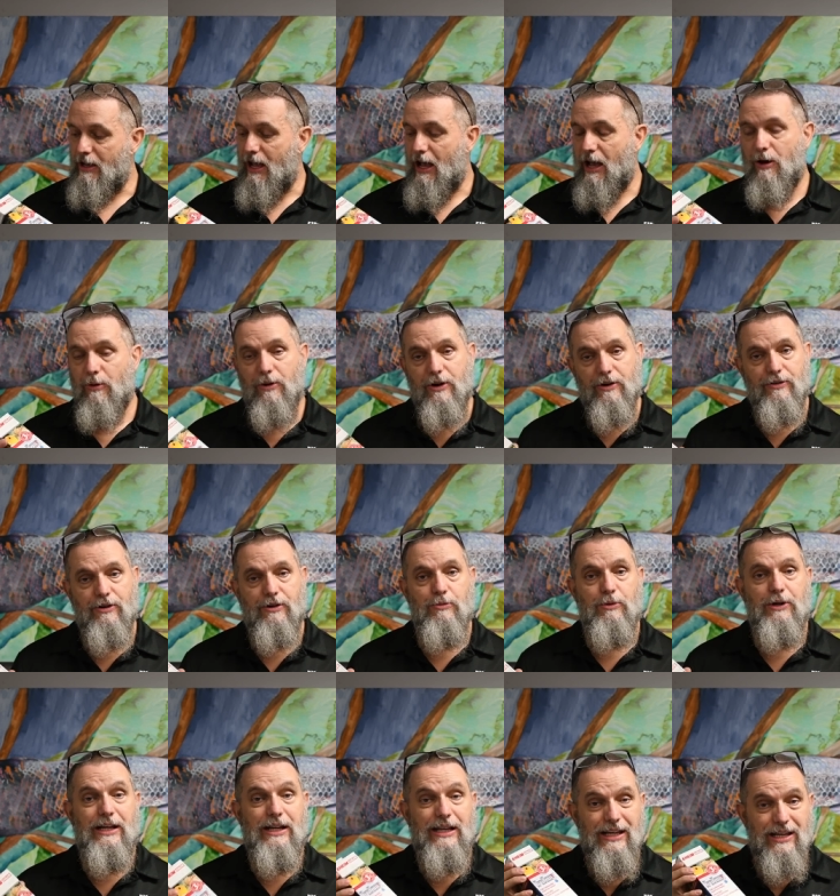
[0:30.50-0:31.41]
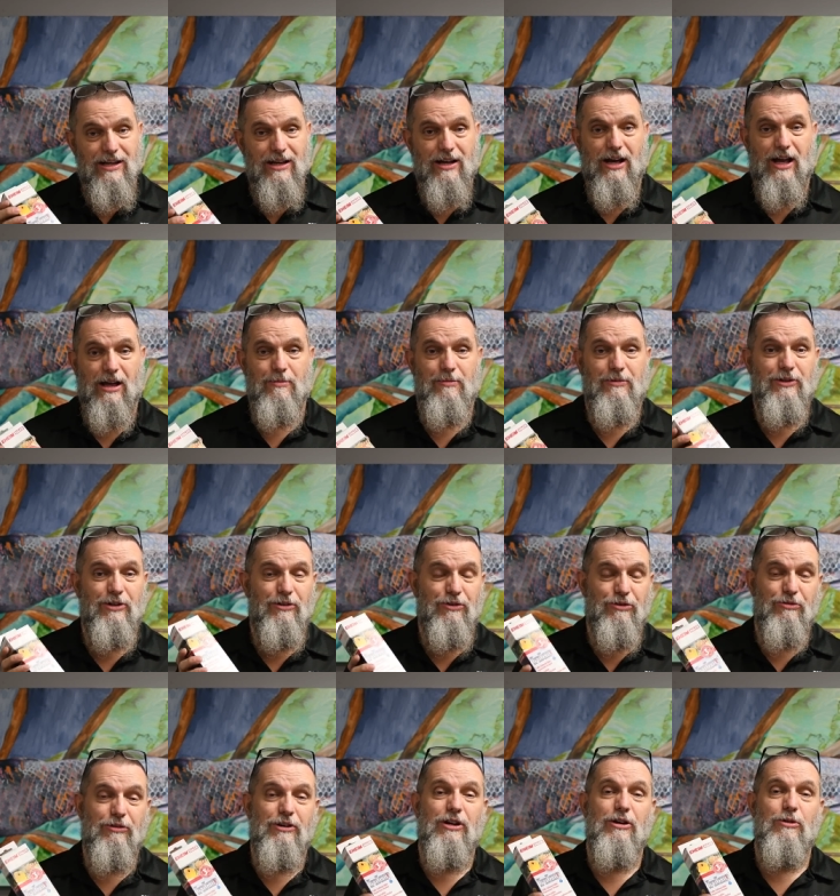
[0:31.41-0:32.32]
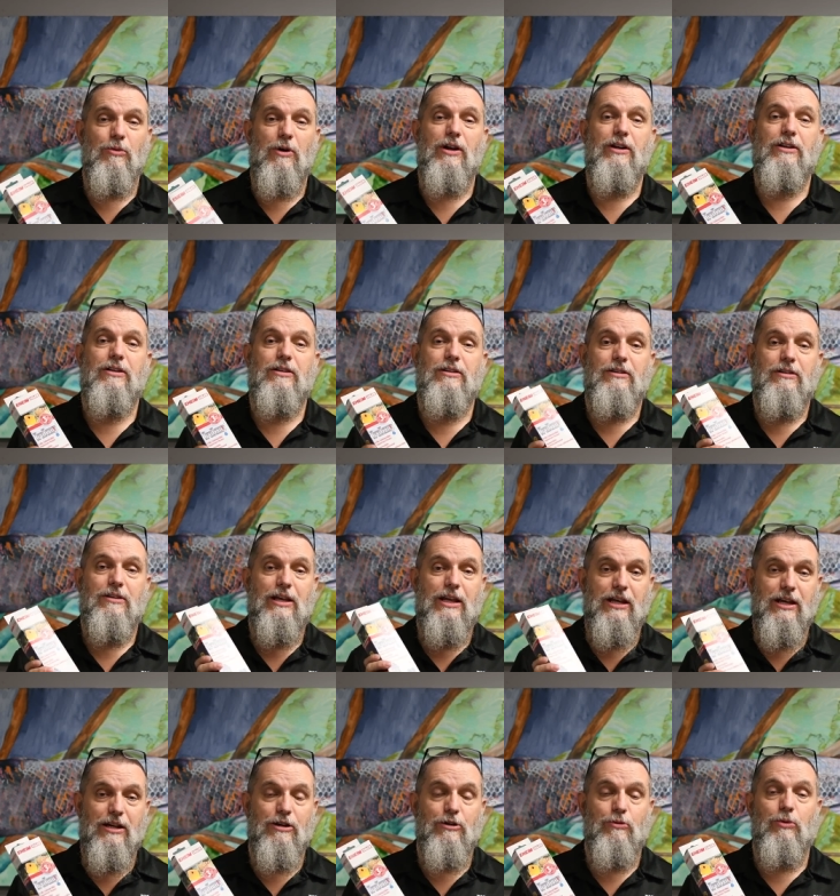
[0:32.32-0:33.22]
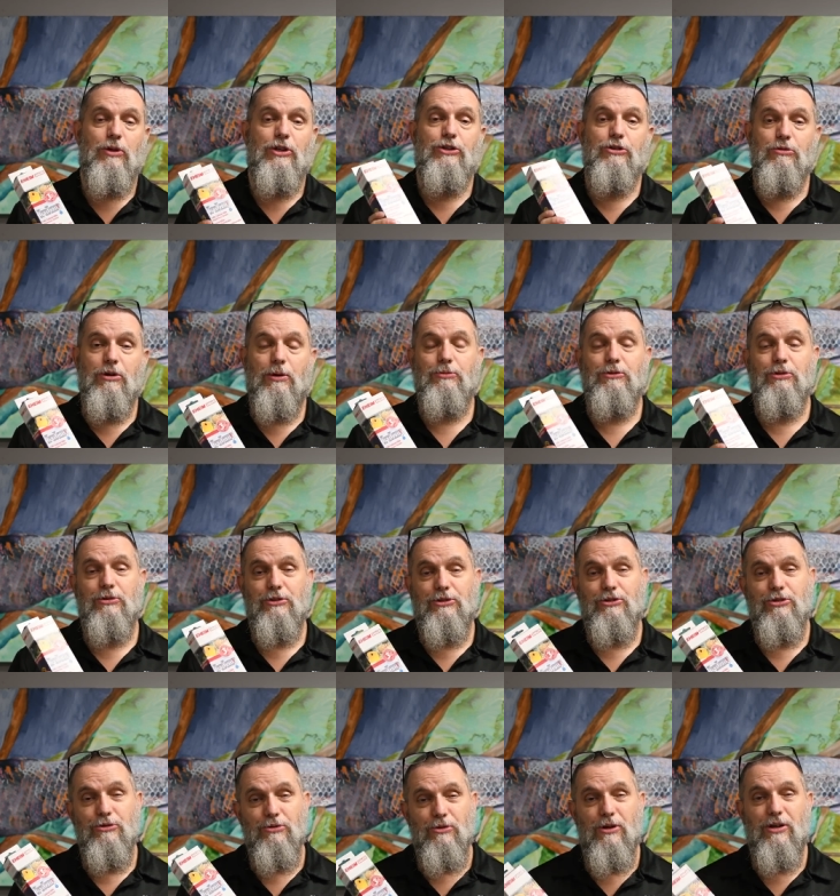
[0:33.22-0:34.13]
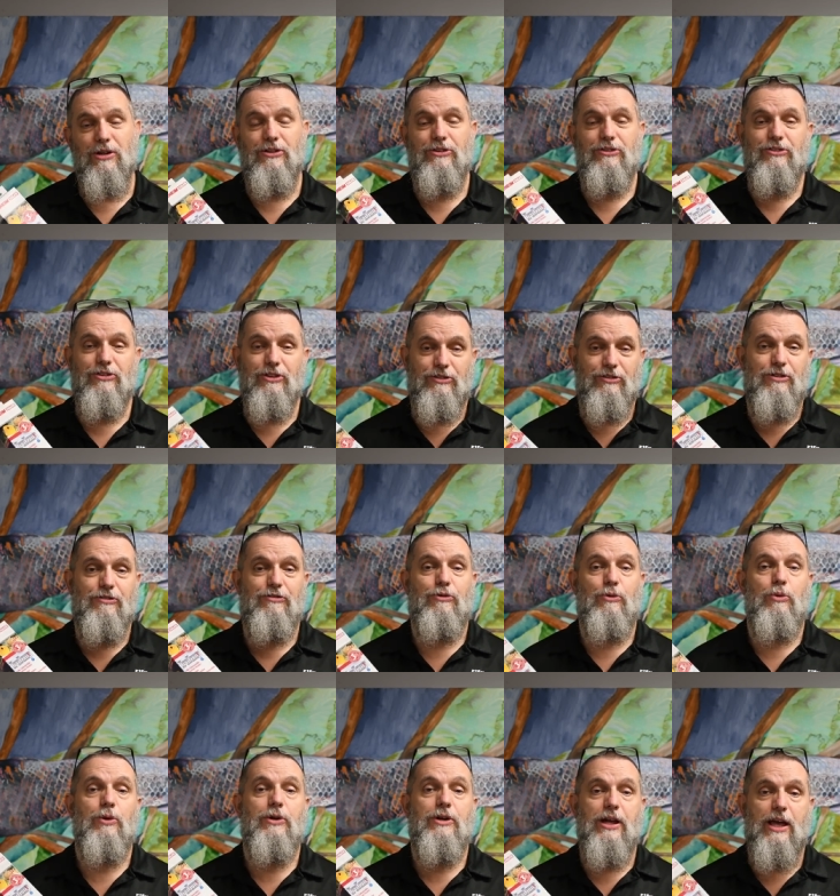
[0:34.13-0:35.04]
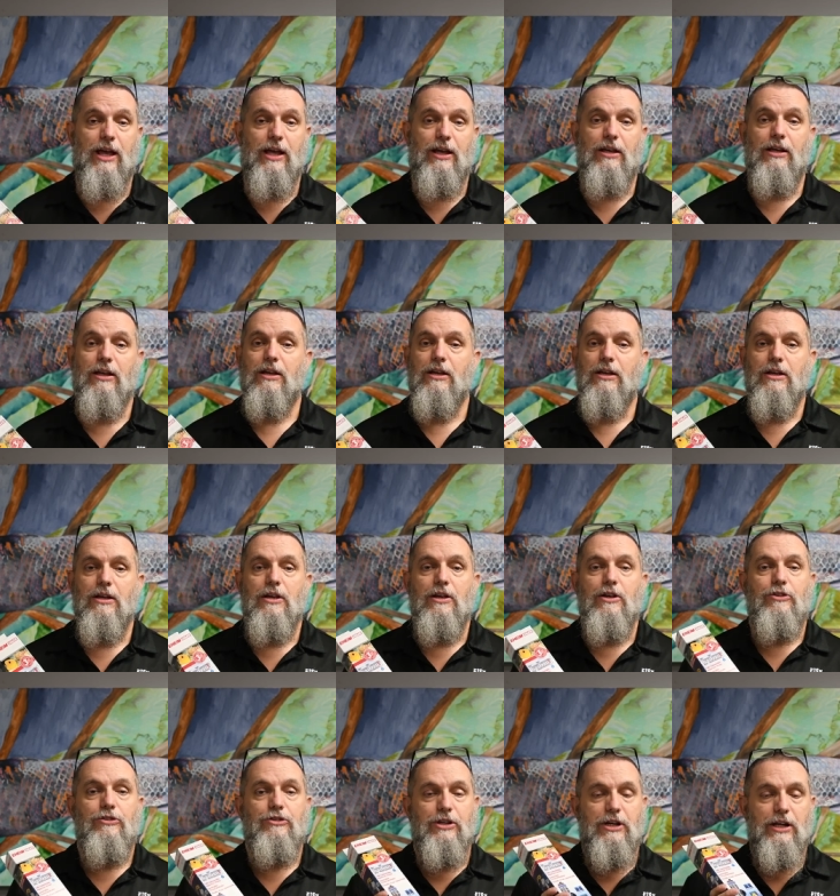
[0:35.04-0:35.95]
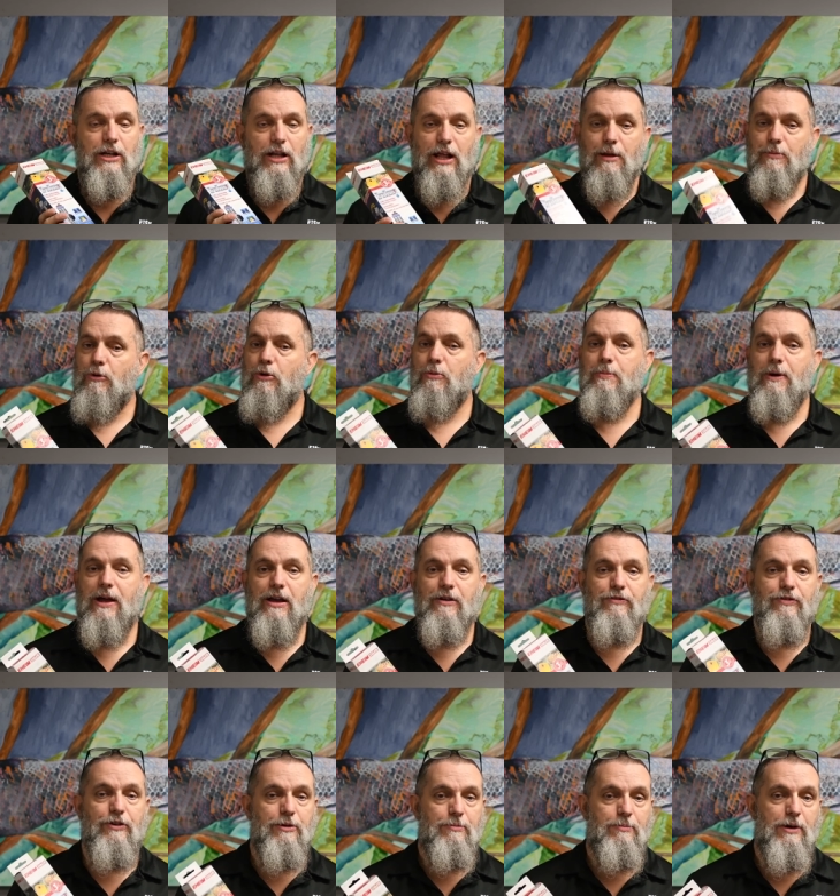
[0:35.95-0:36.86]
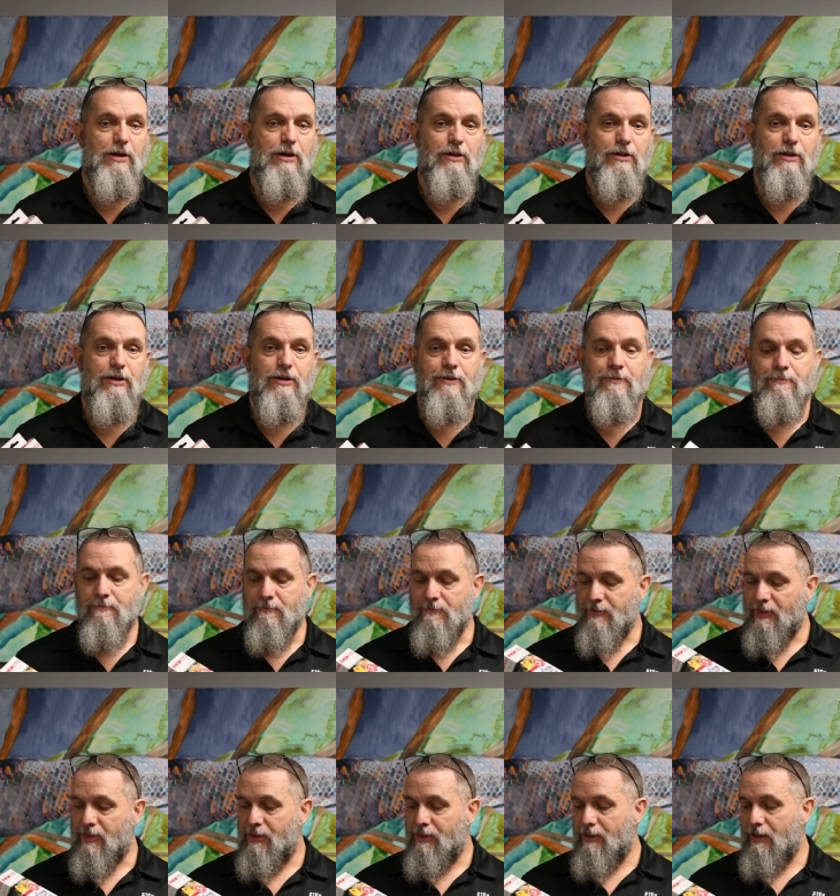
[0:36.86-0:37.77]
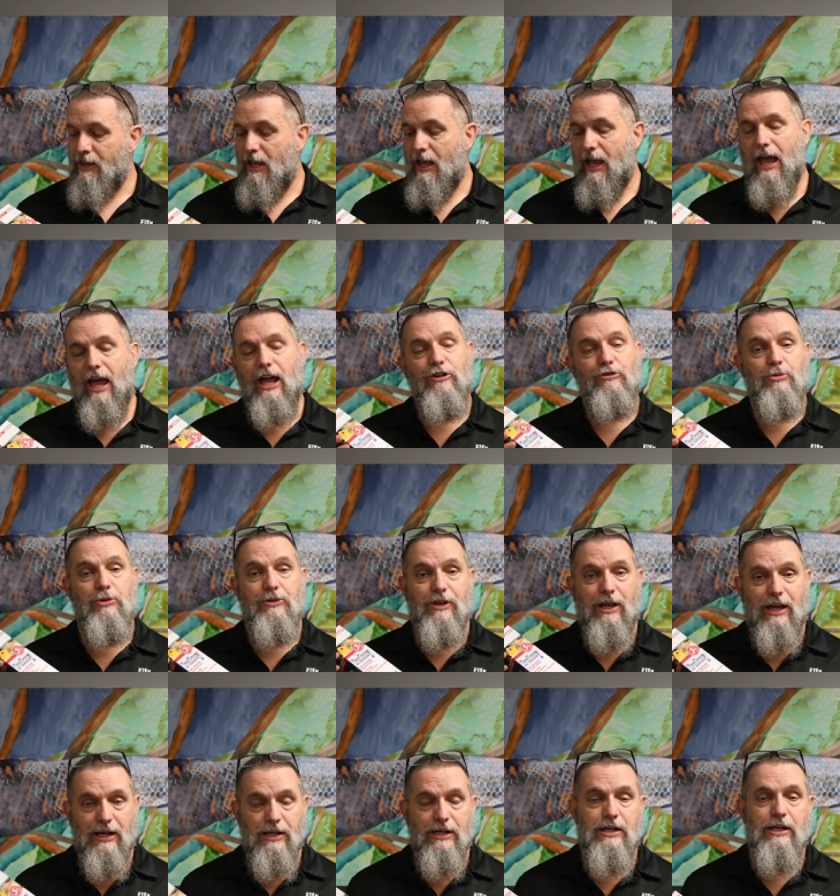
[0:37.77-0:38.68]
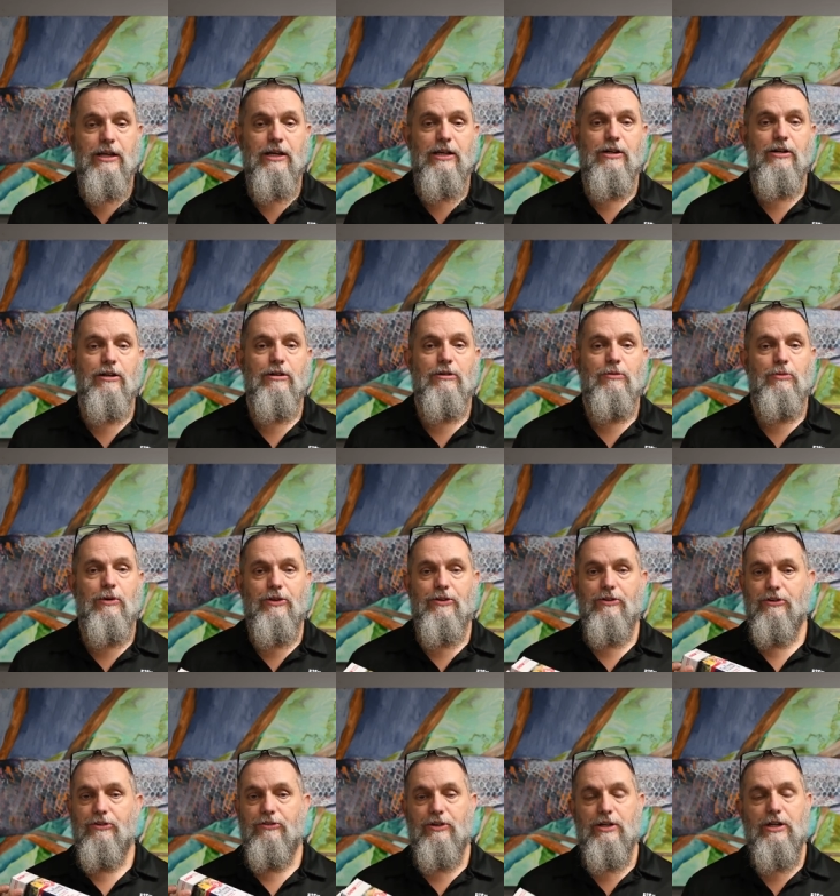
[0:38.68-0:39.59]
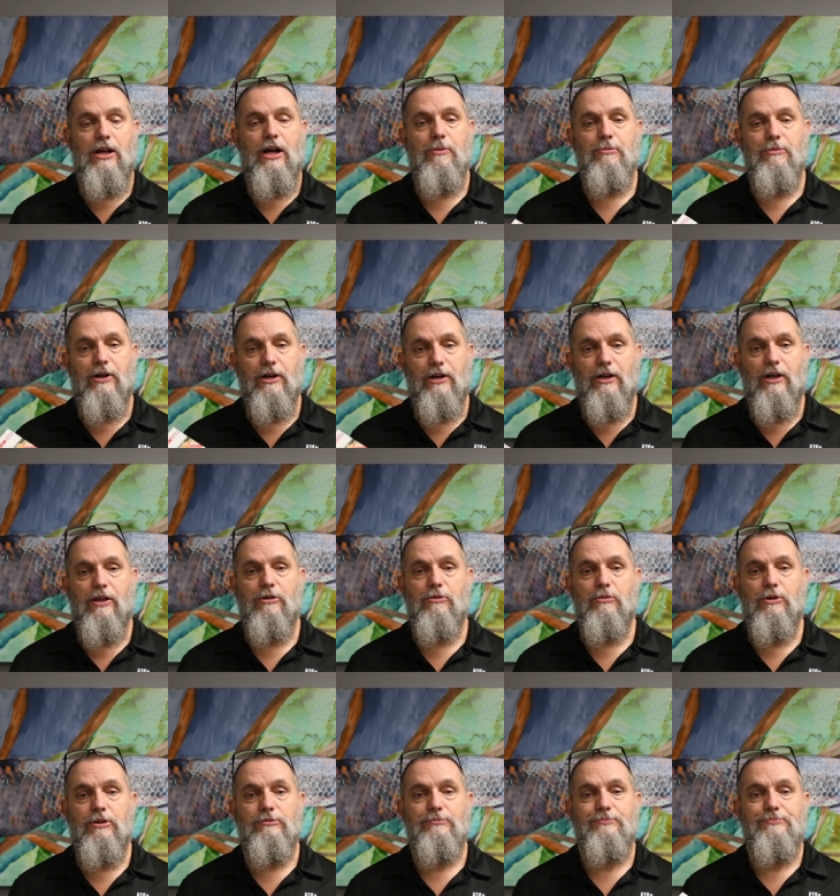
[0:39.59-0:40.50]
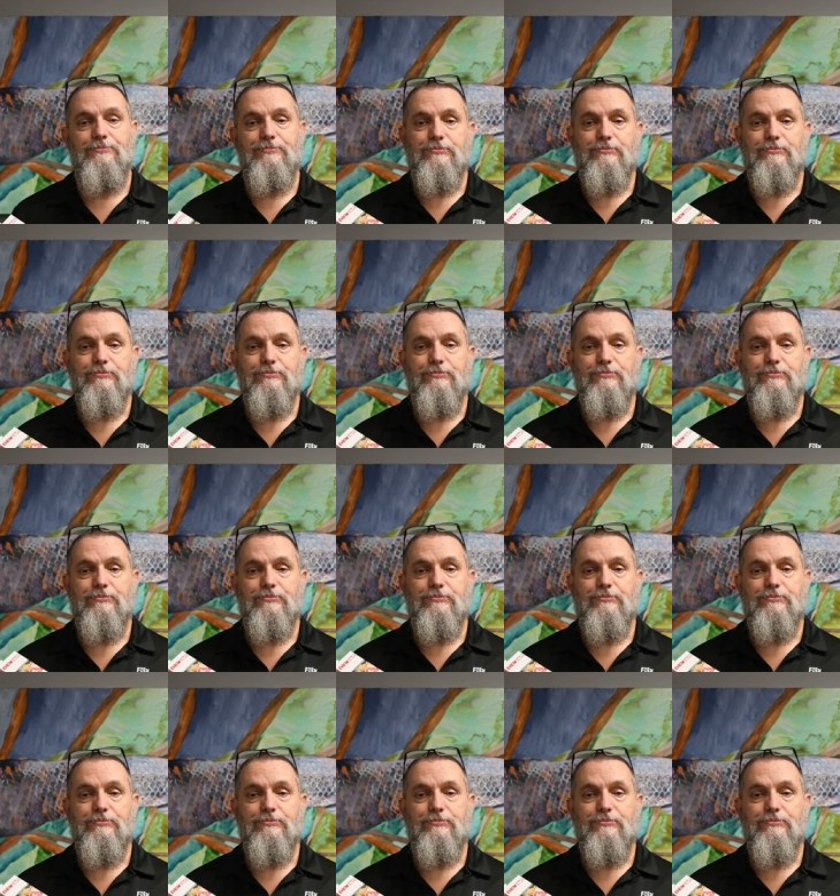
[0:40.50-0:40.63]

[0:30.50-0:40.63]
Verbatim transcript: However, with Eheim, their three hundred watt heater will do up to a two hundred sixty-four tank, so you get a lot more bang for the buck. As with any heater, whether it's Eheim or any other one,